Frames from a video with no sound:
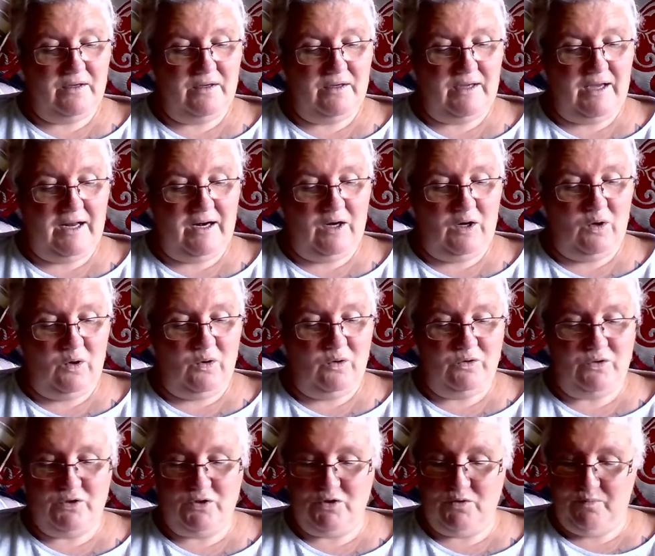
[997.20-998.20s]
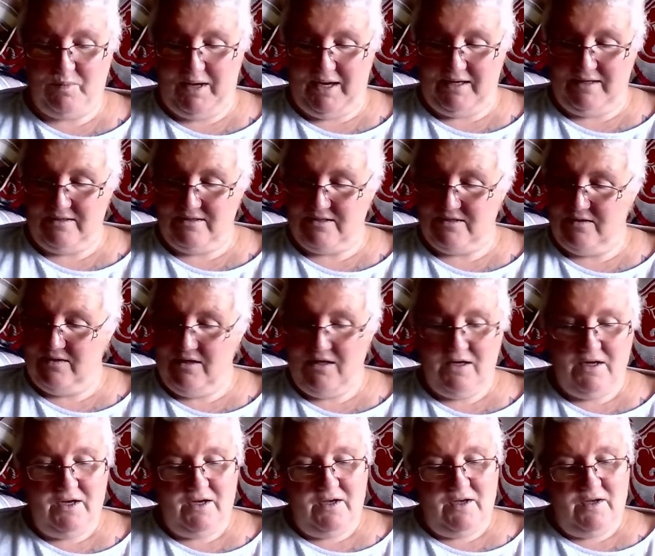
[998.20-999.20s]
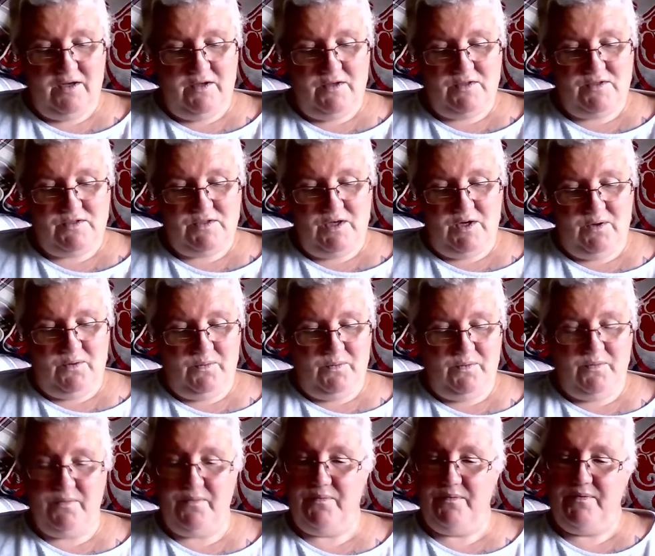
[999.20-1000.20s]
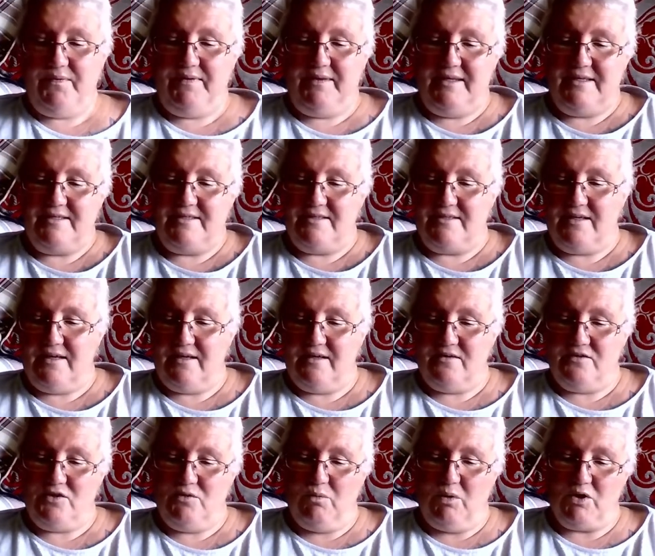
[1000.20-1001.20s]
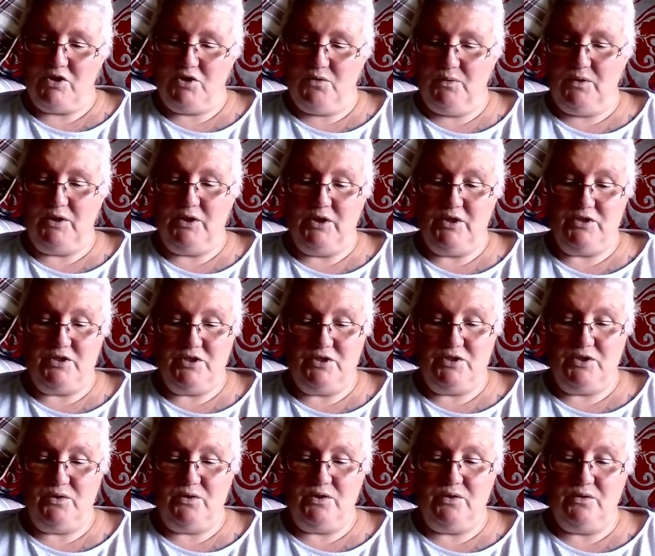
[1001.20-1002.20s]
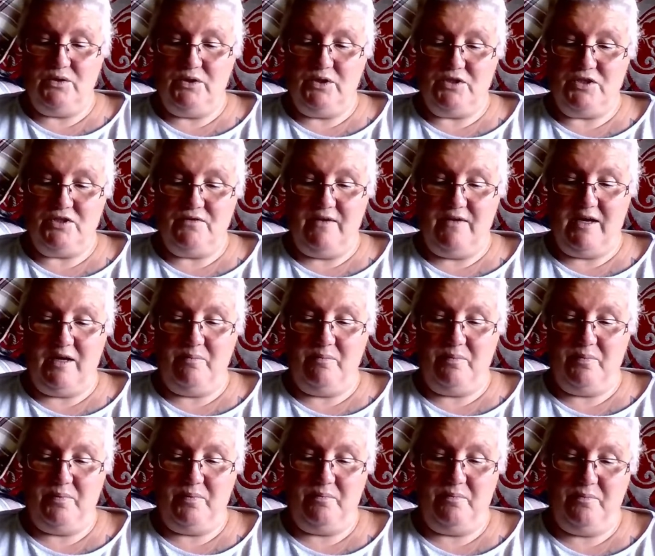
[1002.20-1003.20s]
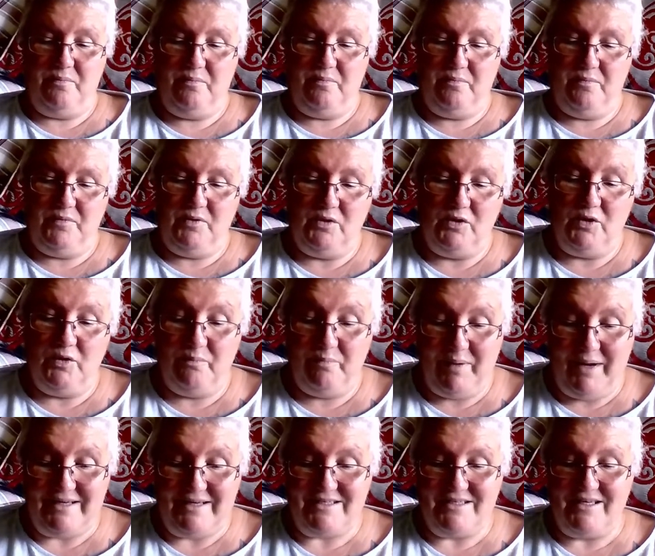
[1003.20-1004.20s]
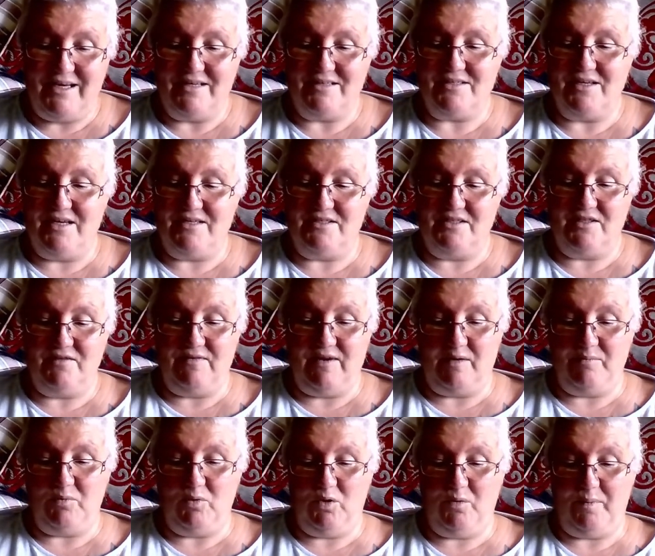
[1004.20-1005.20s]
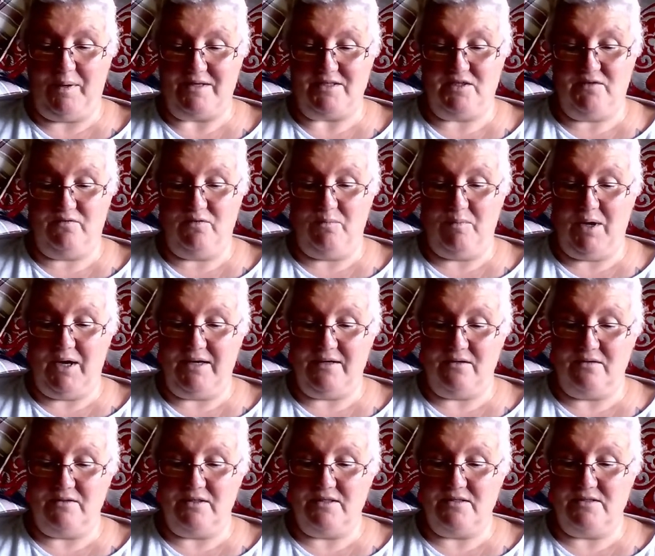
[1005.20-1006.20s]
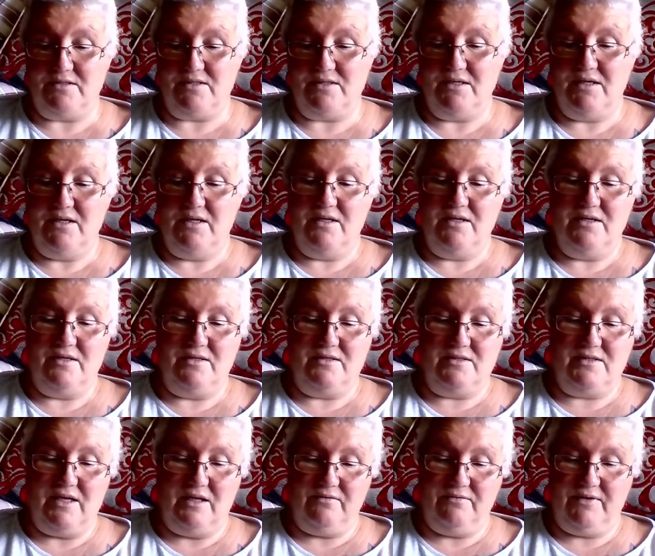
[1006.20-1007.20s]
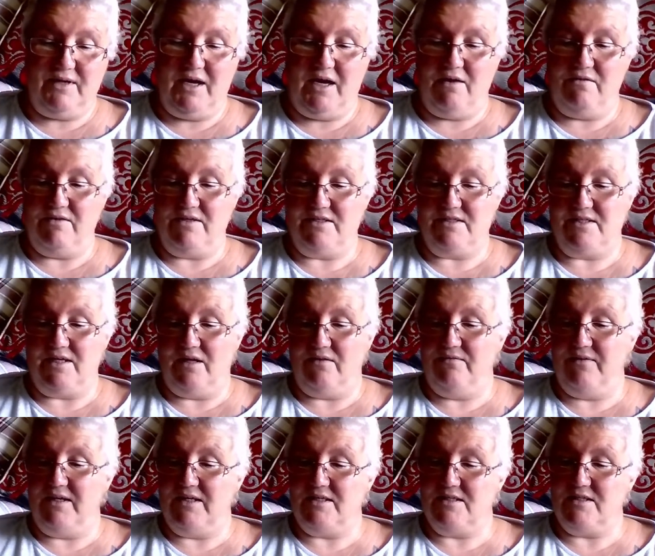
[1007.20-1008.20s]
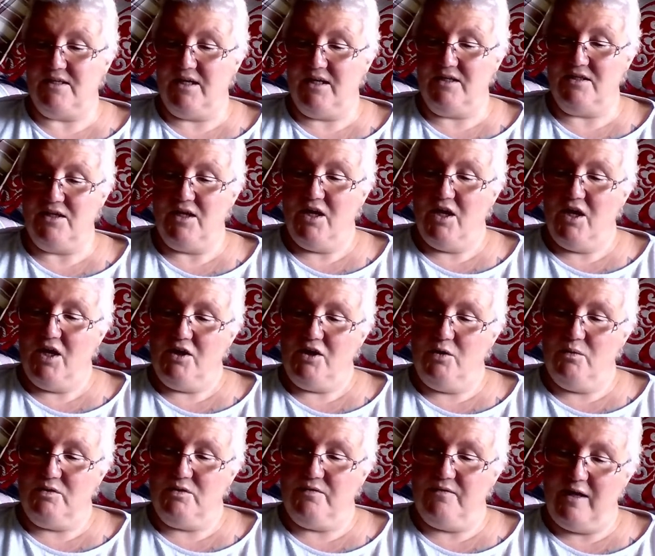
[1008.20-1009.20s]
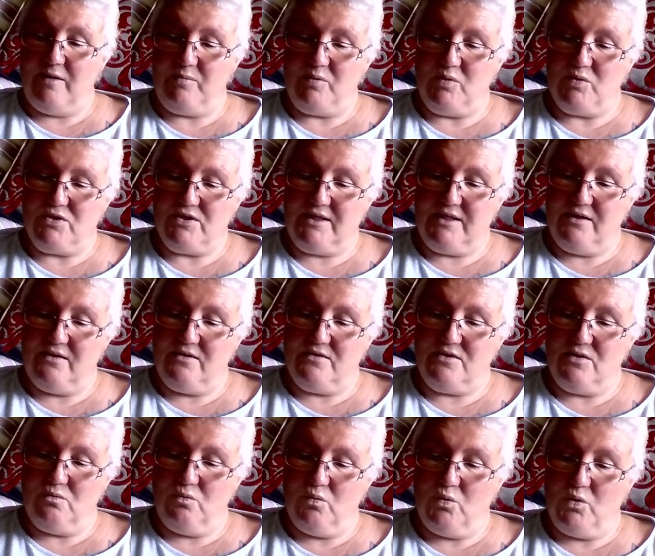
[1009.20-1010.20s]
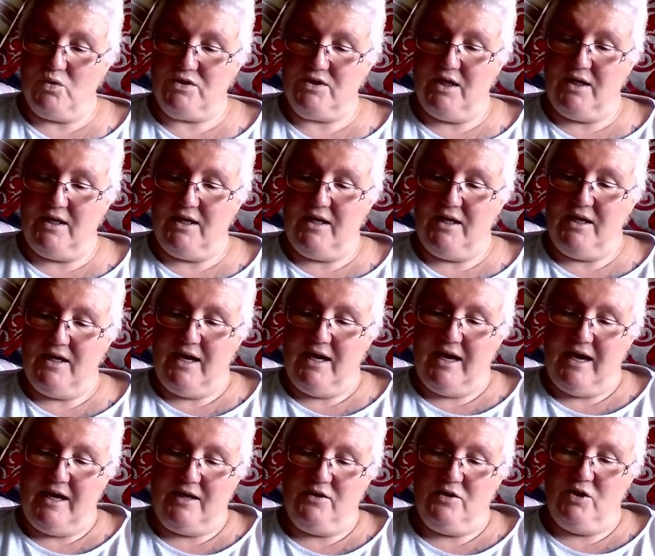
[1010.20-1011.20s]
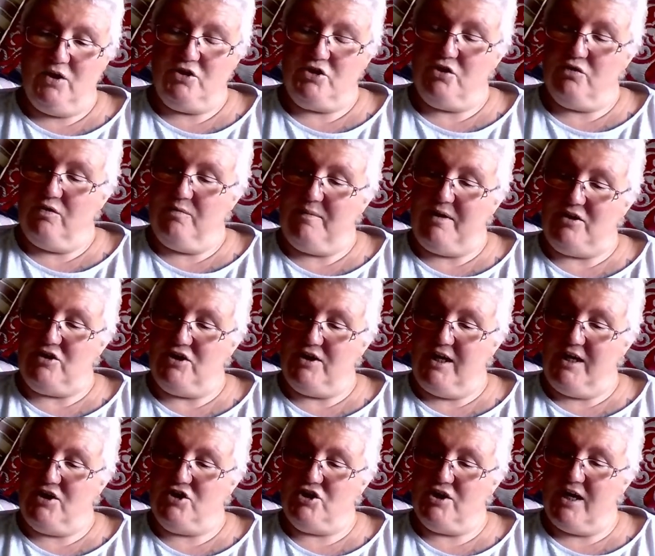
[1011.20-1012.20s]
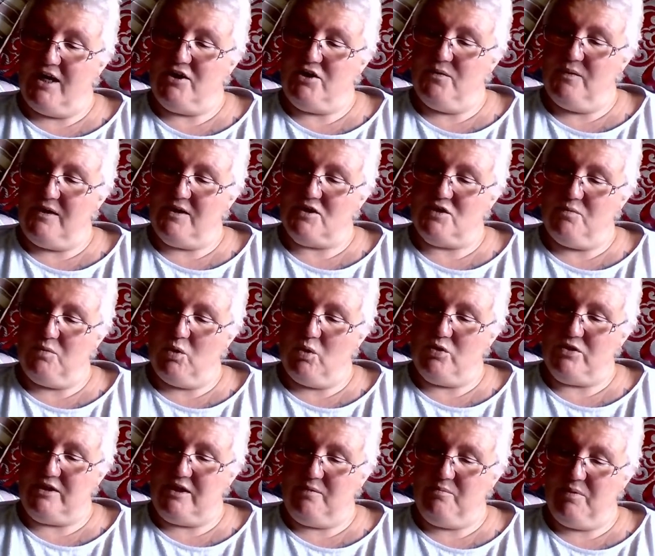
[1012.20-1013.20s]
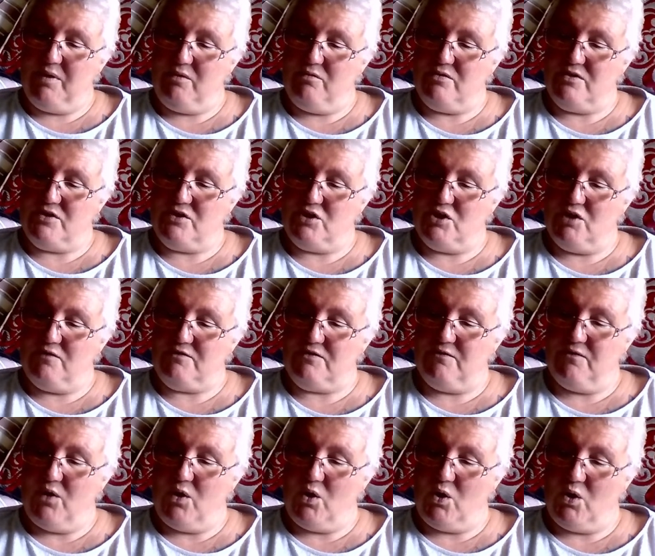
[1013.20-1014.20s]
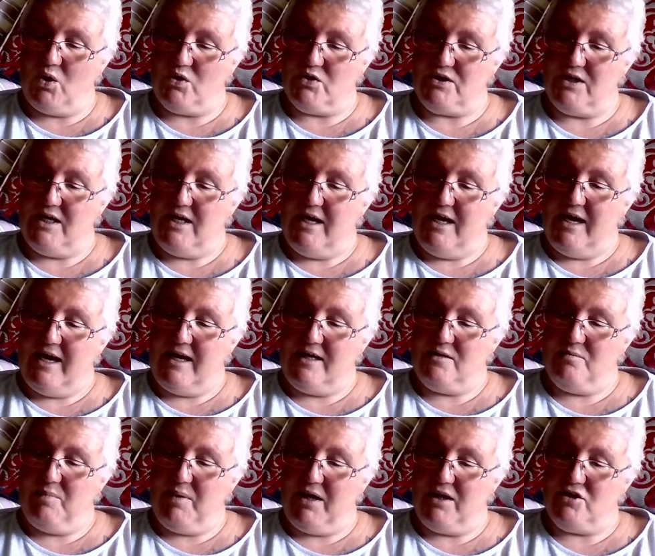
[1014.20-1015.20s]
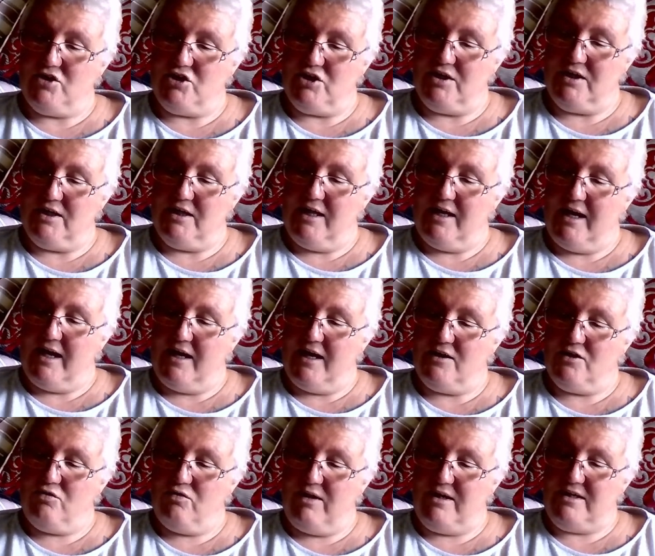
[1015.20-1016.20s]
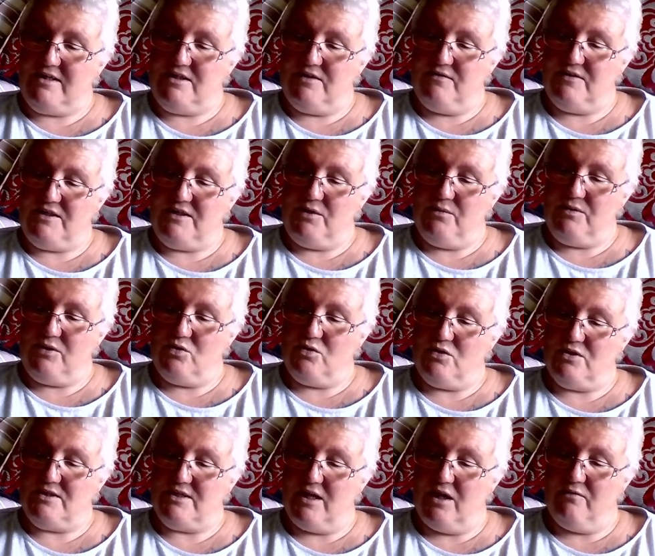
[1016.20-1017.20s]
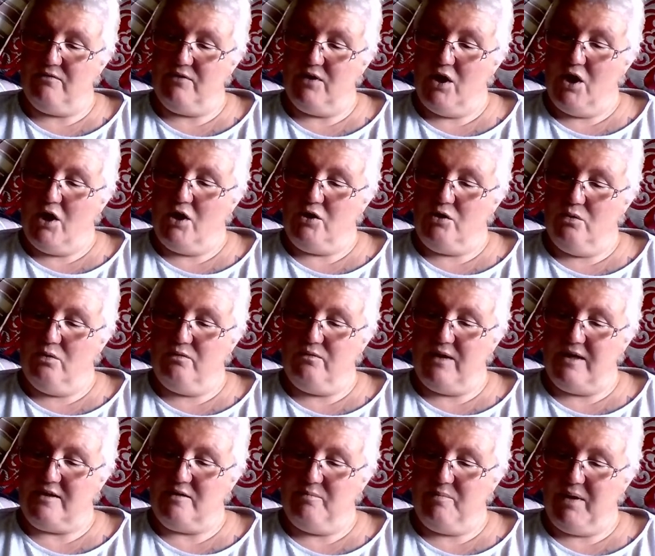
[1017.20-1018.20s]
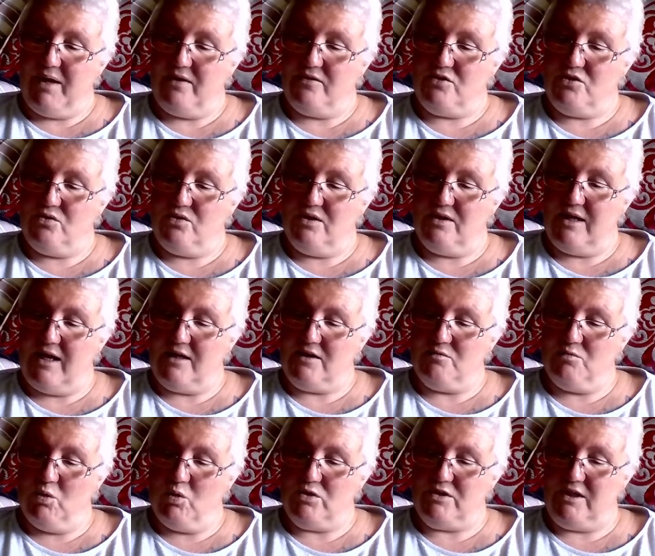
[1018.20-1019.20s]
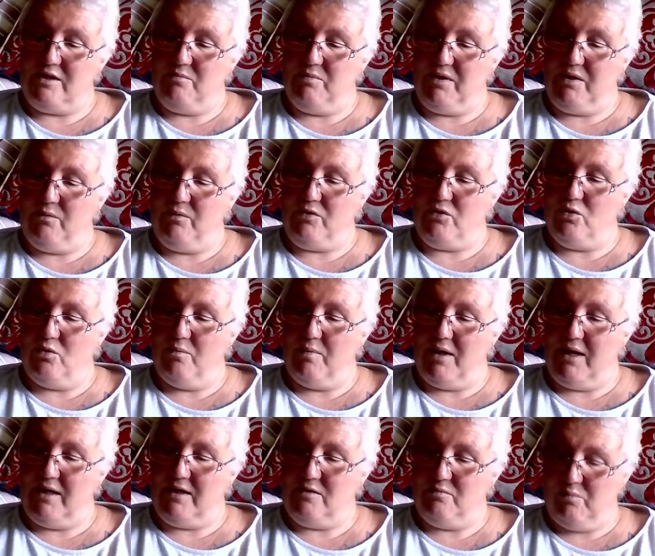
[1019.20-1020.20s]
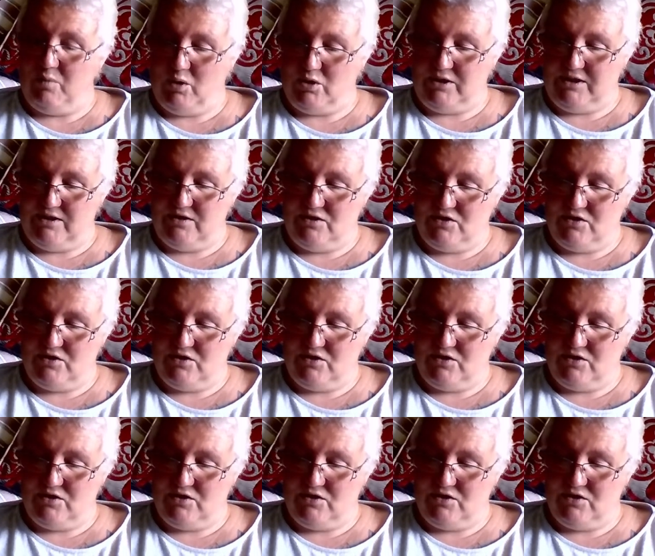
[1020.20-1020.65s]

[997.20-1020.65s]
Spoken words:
and longed to paint. So this tells you what you will learn to do. You'll learn painting exercises that develop your capacity for mindfulness, self-care and self-insight. You'll develop your skills on watercolour and nurture your imagination, and you'll explore deeper reserves of heart and passion and creativity within yourself. You'll find a path to connect more deeply with your mind, body and